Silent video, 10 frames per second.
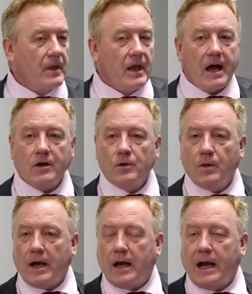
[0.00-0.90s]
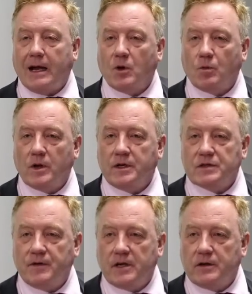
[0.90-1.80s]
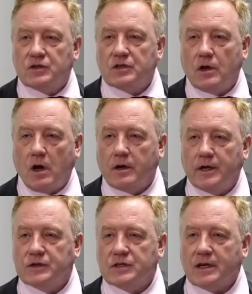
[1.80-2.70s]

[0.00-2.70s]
What is the various scenarios that